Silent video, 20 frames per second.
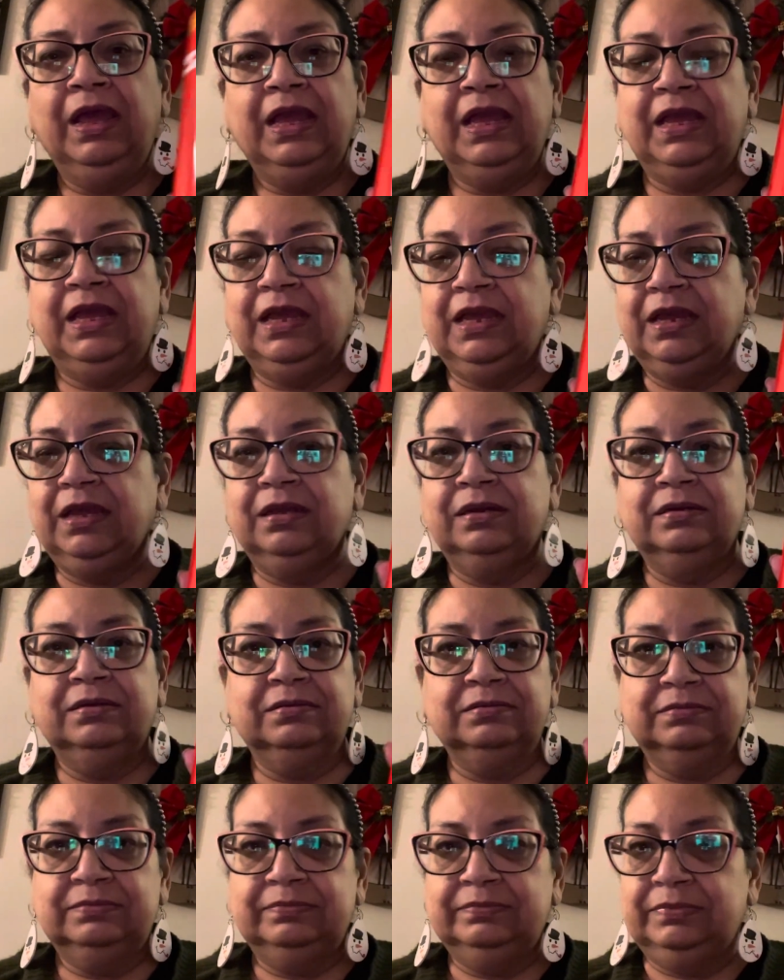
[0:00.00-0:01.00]
And
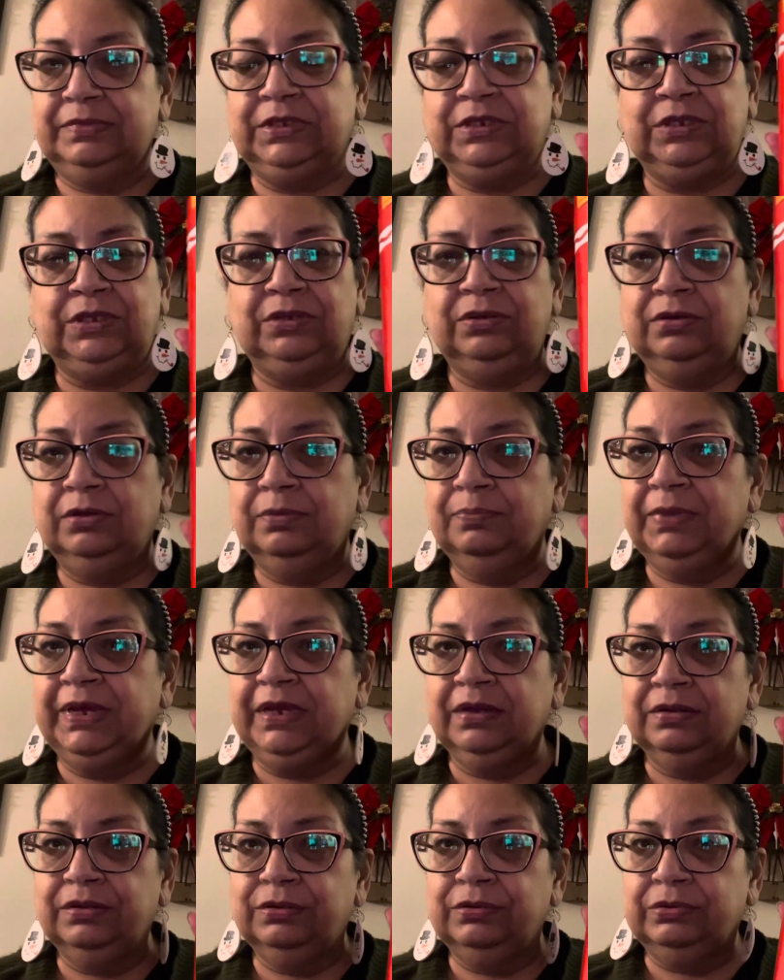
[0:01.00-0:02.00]
you can
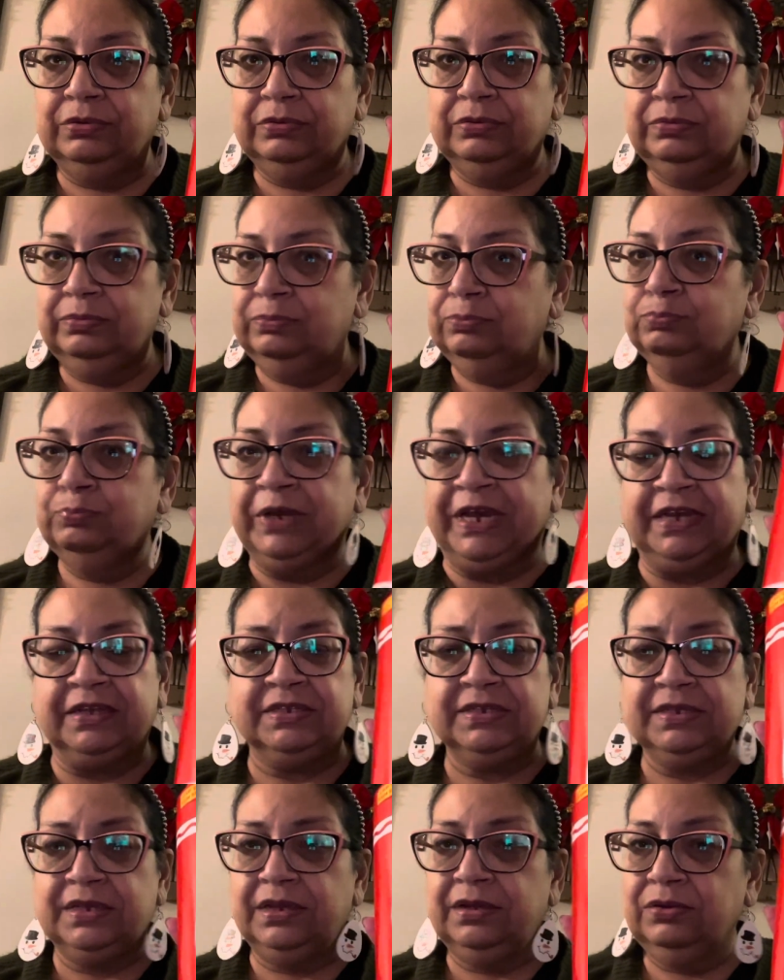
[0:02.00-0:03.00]
make a little
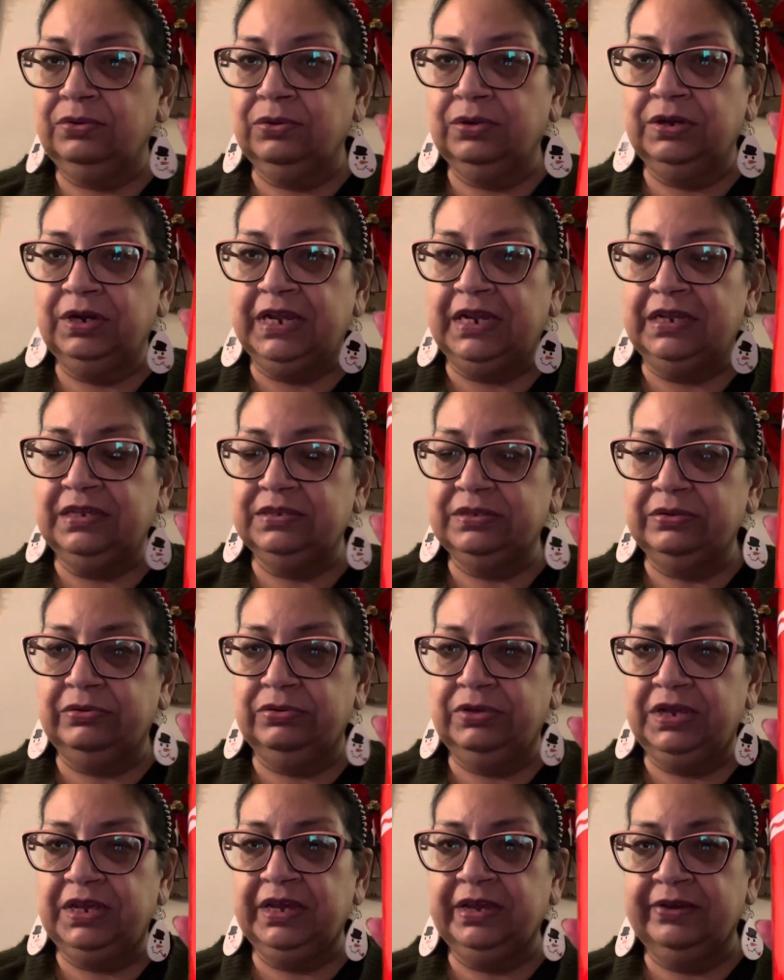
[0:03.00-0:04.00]
basket or a nice little
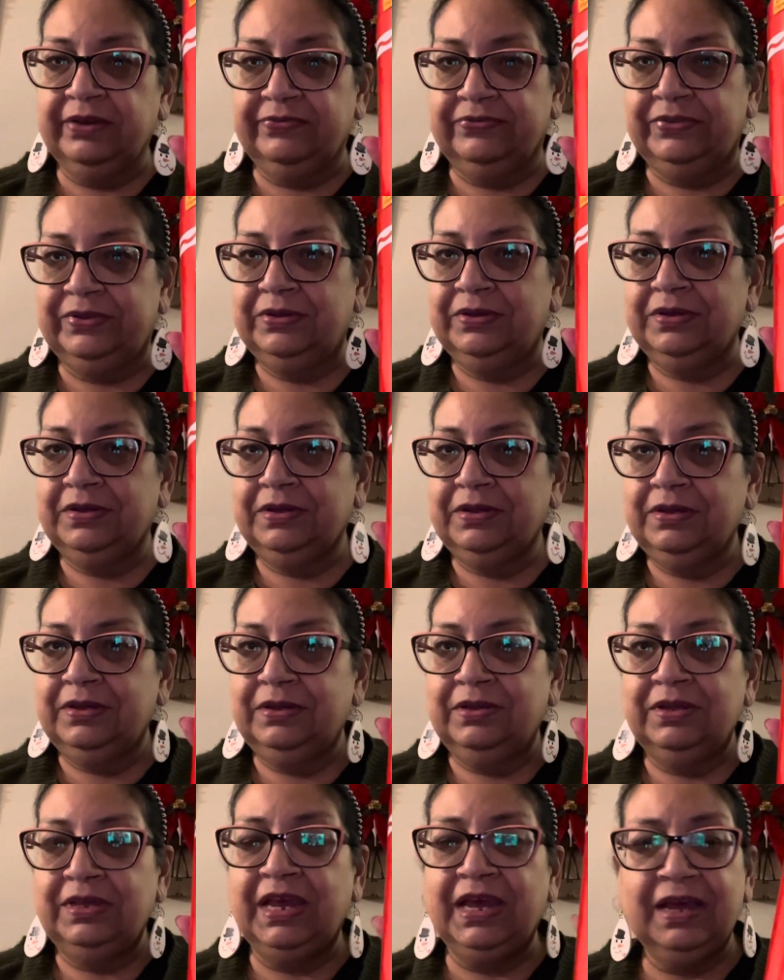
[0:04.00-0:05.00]
gift.
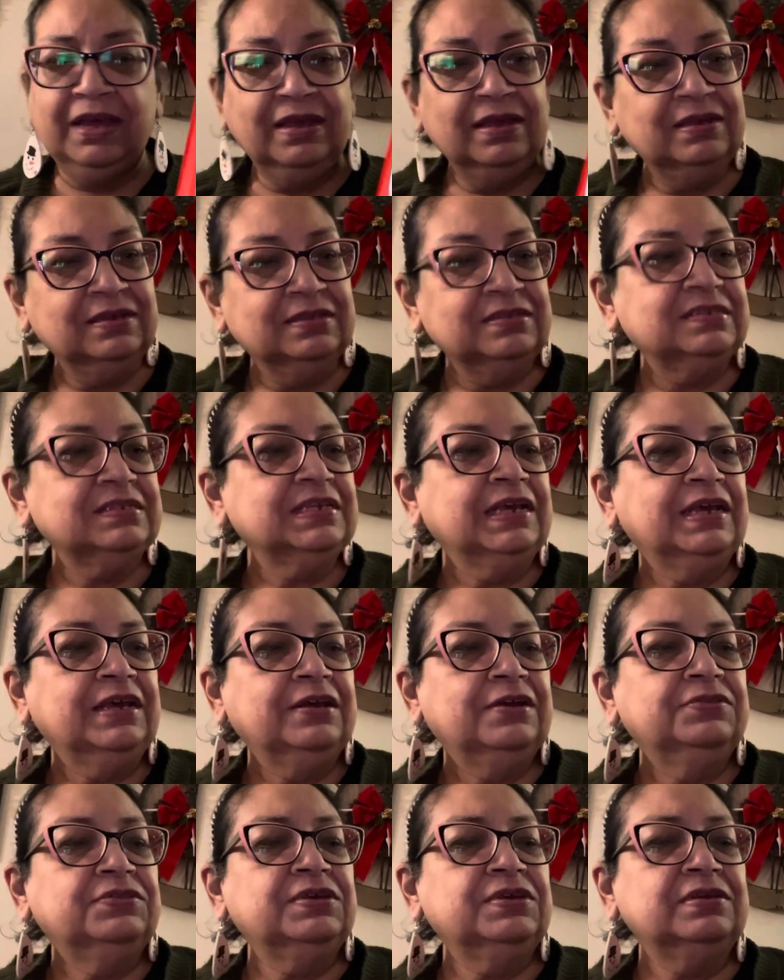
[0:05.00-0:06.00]
Yes,
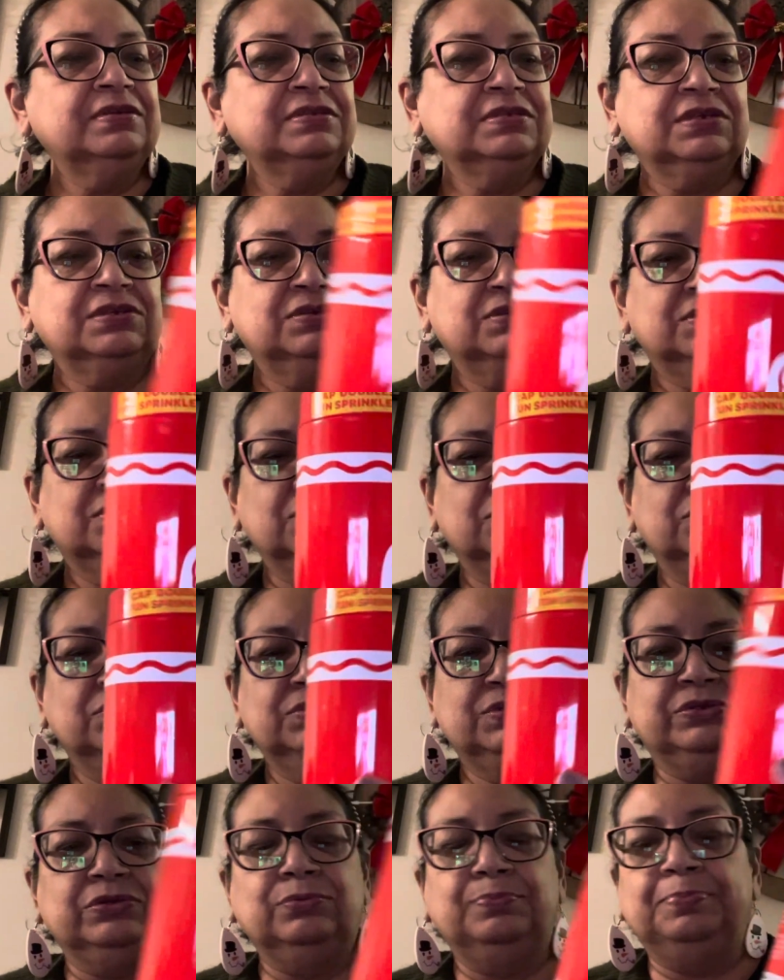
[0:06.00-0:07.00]
this is so
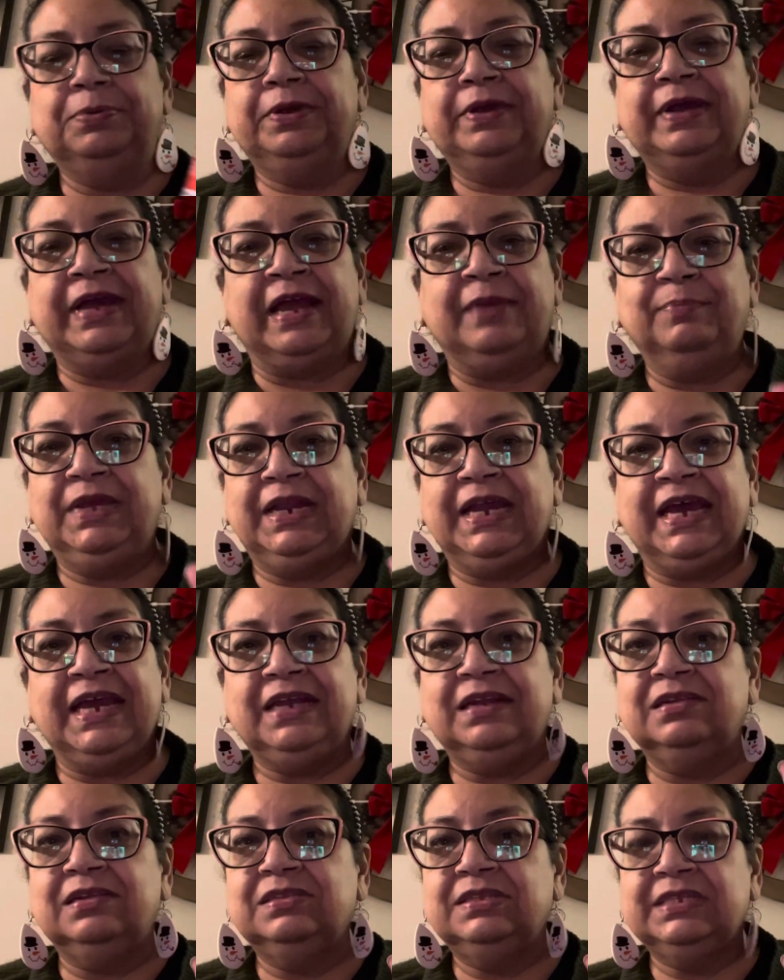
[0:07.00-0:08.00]
super. I mean, I
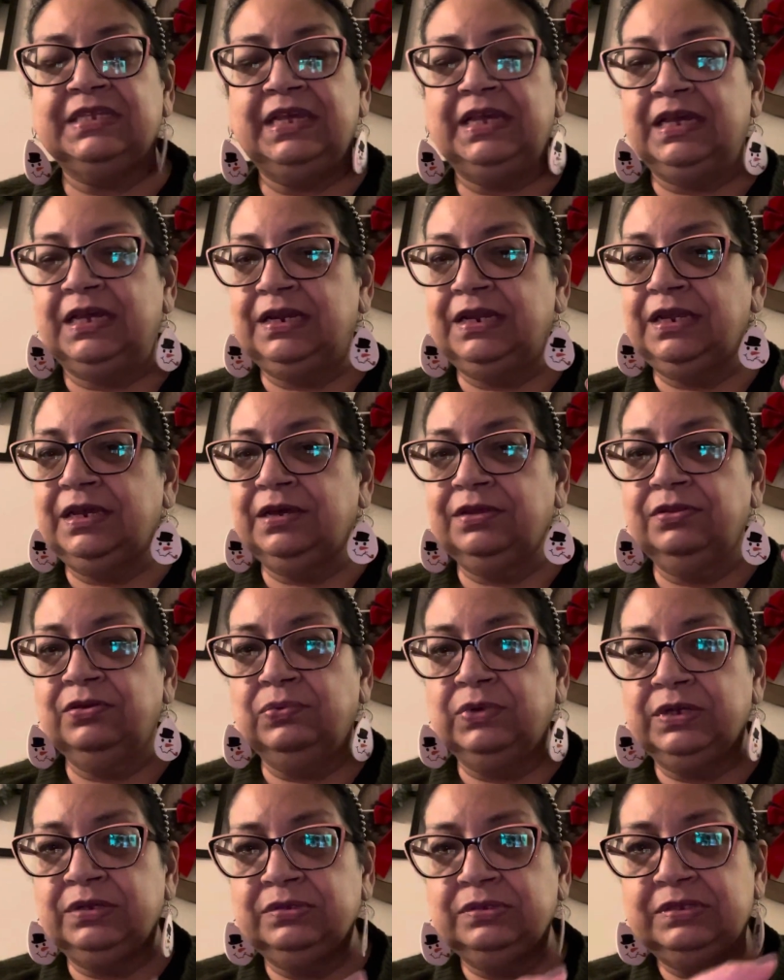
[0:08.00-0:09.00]
didn't see any other
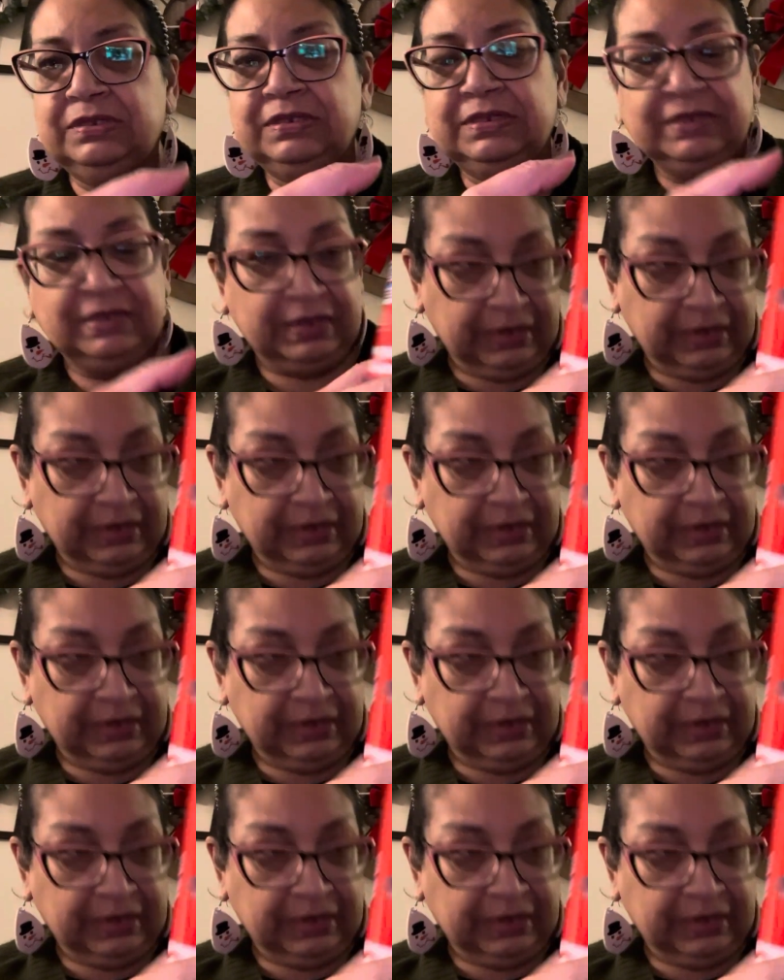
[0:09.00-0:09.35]
ones.